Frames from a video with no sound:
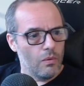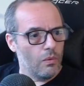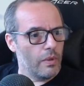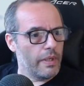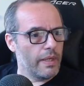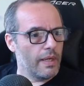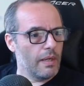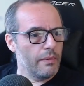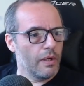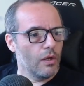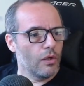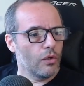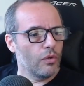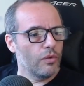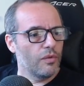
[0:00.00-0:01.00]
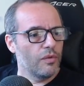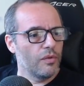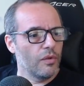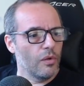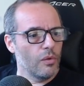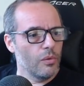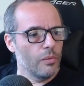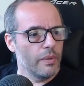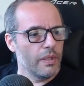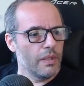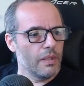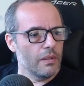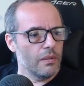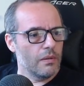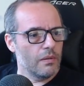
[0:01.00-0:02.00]
When I have a
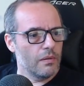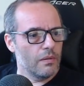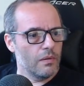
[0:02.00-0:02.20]
crossover